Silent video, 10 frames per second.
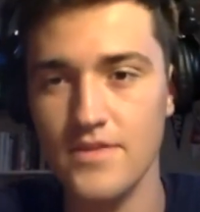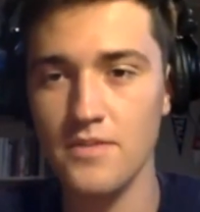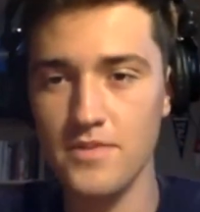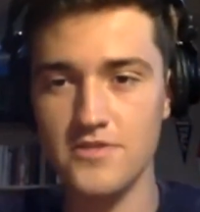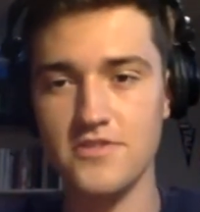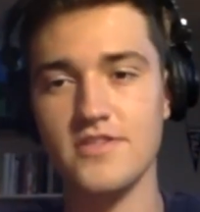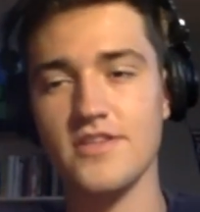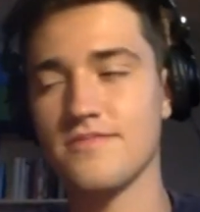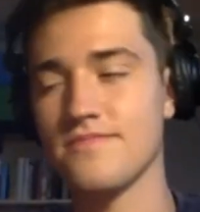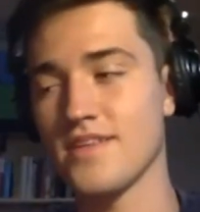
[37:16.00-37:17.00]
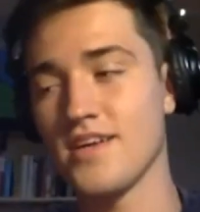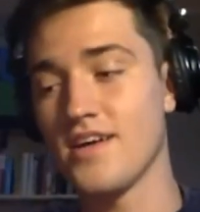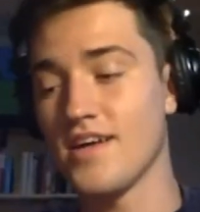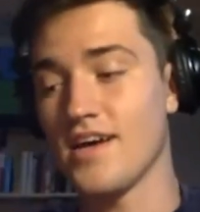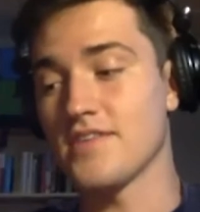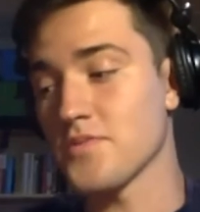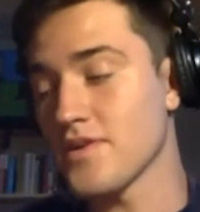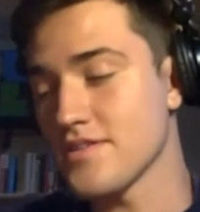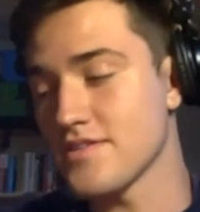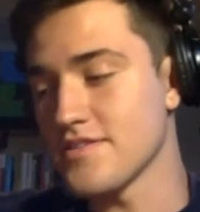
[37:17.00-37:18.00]
That'll be interesting as
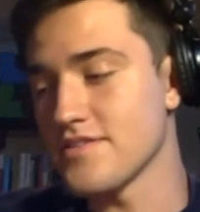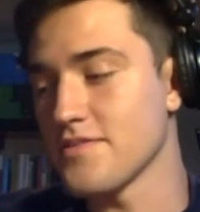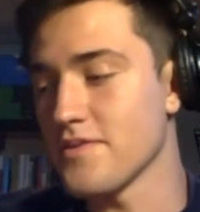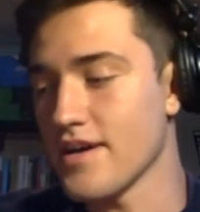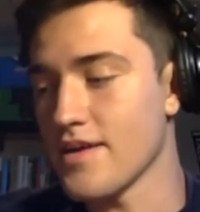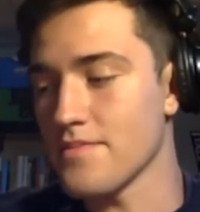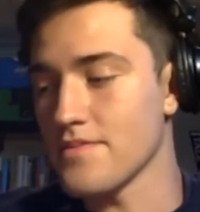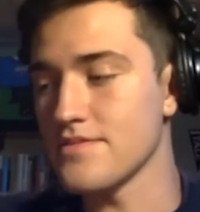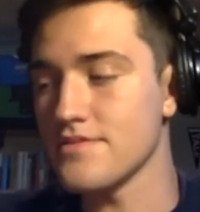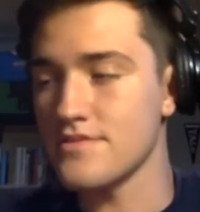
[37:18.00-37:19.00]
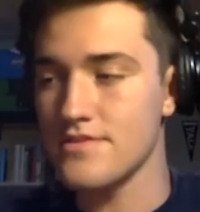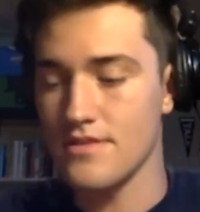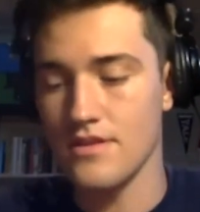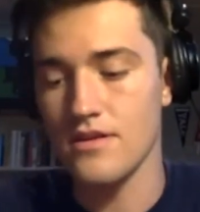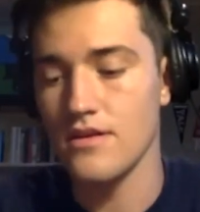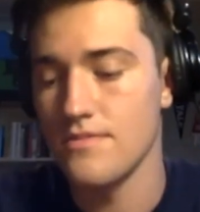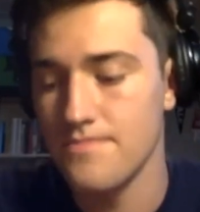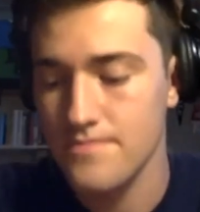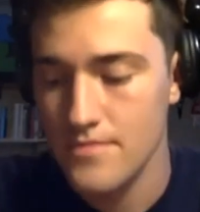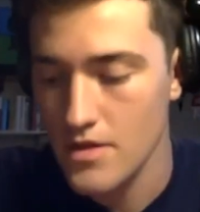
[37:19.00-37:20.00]
well to see what happens
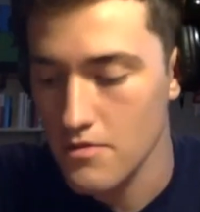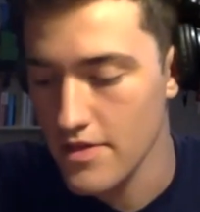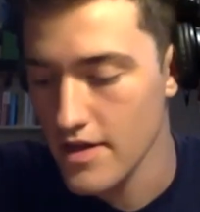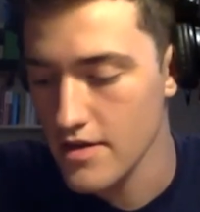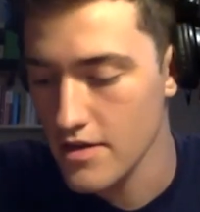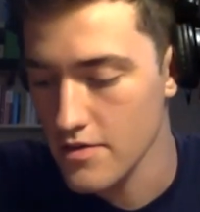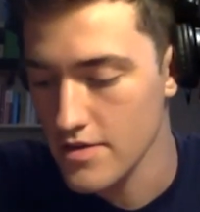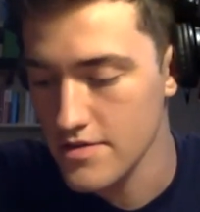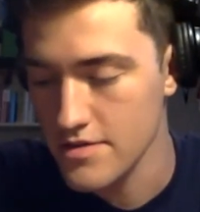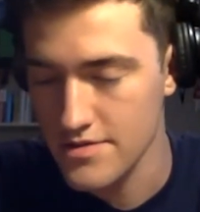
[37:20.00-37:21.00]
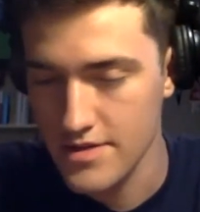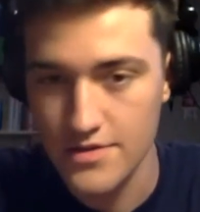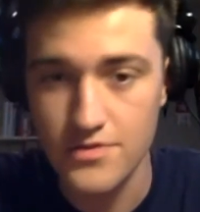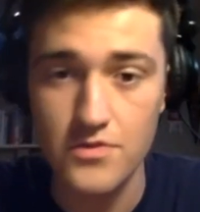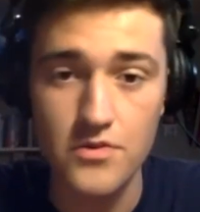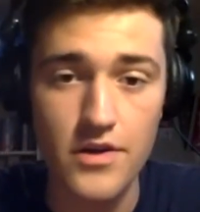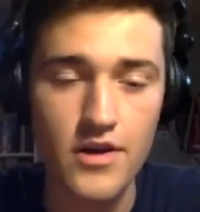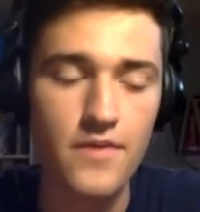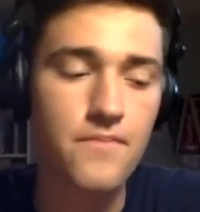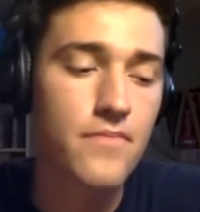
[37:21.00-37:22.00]
with that going into this next school
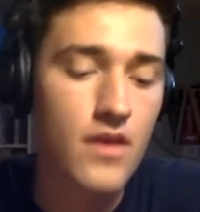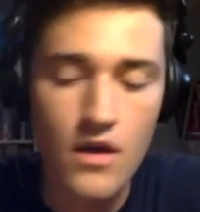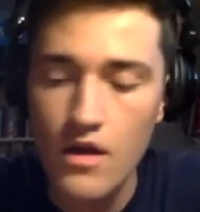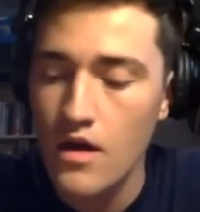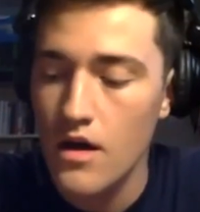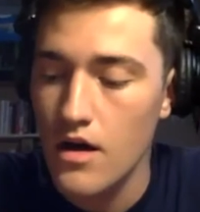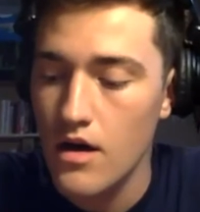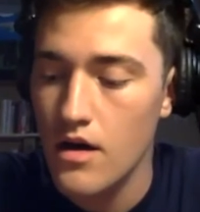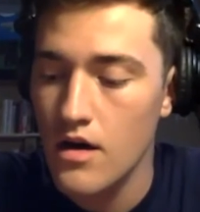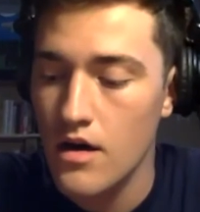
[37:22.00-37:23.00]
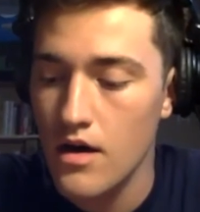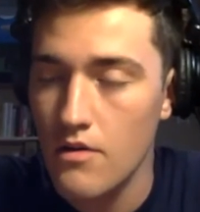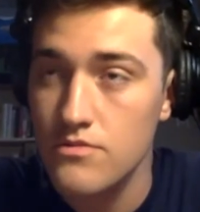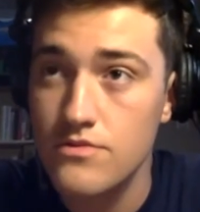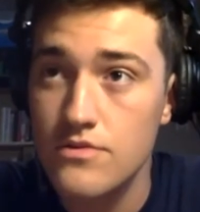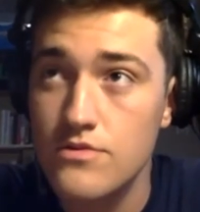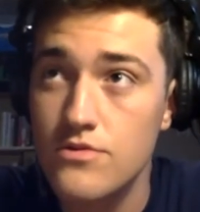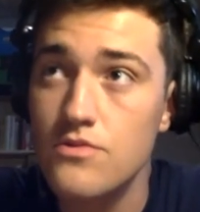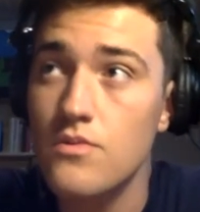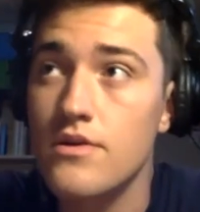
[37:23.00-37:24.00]
year. I
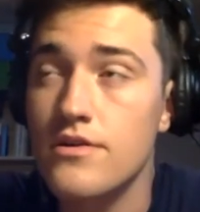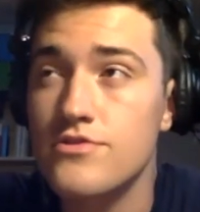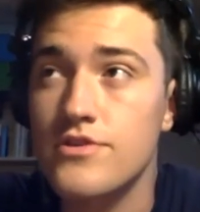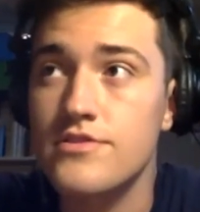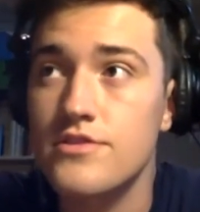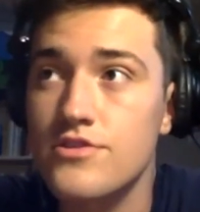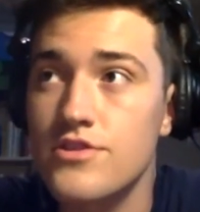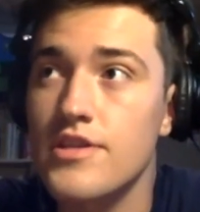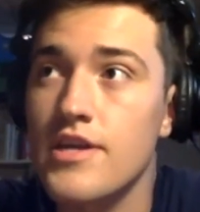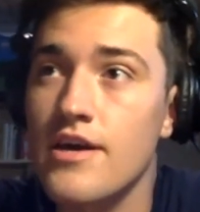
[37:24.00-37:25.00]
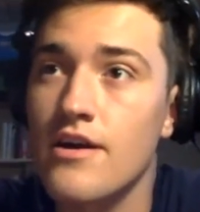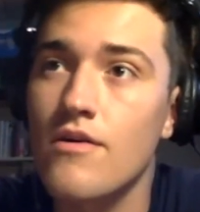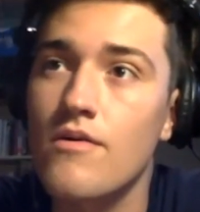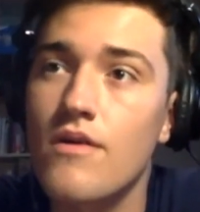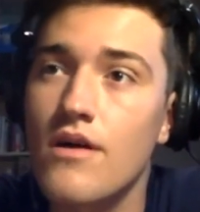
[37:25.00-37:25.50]
do want to transition now